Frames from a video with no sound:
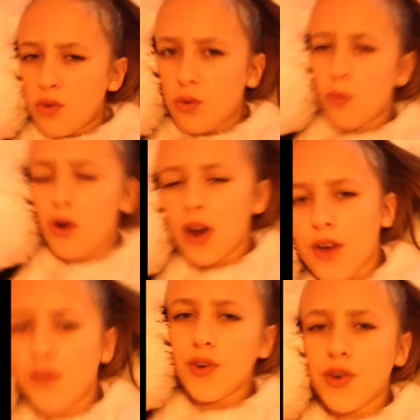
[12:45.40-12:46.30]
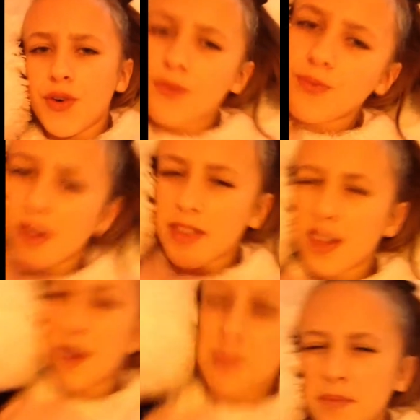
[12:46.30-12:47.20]
whatever. I
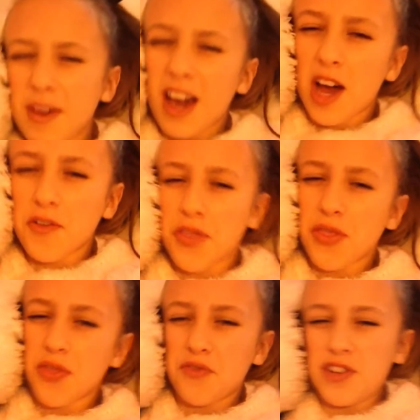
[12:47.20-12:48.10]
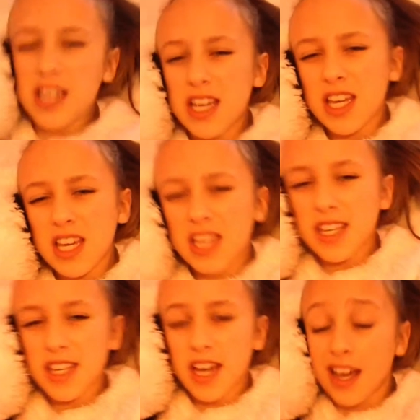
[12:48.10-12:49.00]
think it might be half 3.
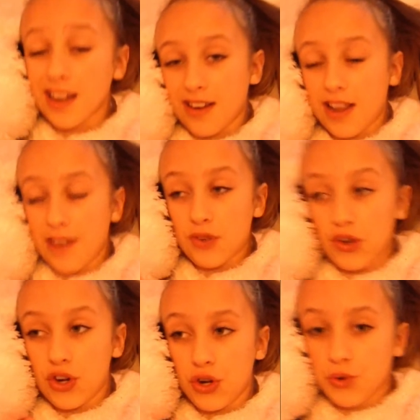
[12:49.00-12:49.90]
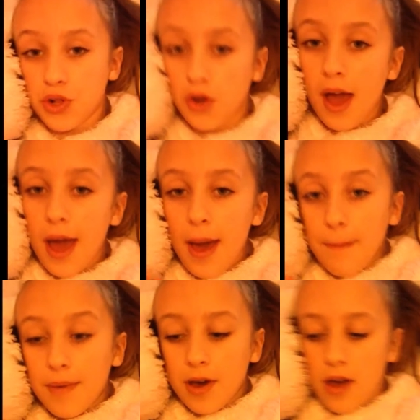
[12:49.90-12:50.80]
I've got no clue,
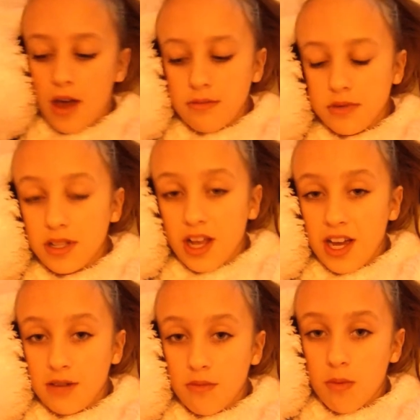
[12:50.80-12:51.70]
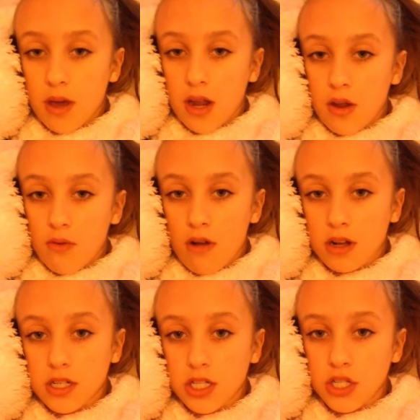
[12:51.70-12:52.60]
but I'm just lying on my bed
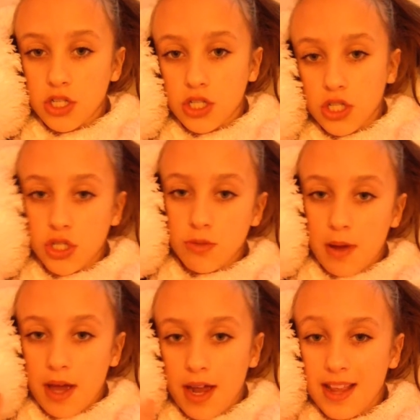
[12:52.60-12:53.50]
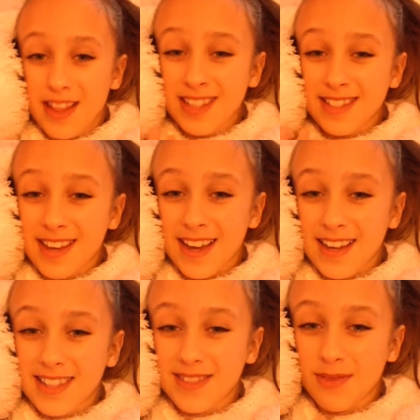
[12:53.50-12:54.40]
watching YouTube, and this
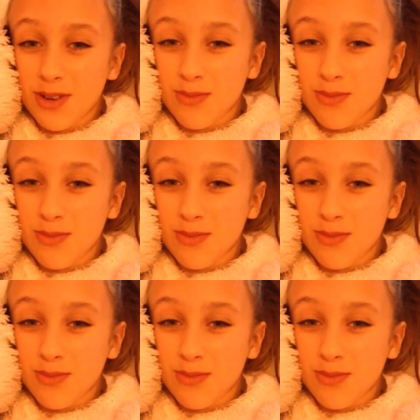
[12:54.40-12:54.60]
day is very